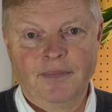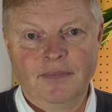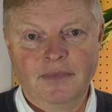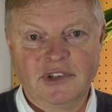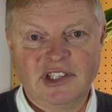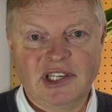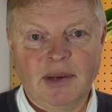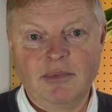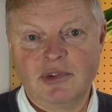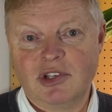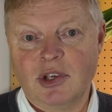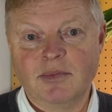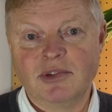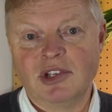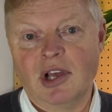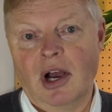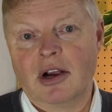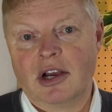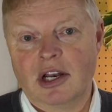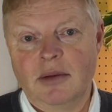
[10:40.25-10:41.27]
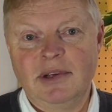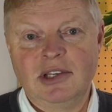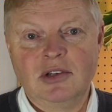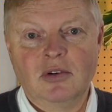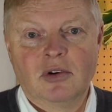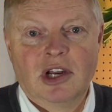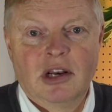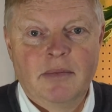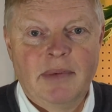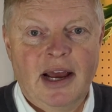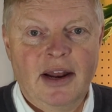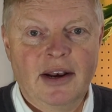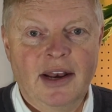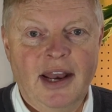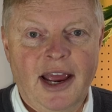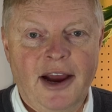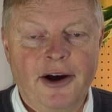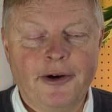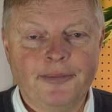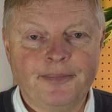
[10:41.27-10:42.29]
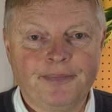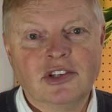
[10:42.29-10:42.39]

symptoms that I'm going to be talking about now.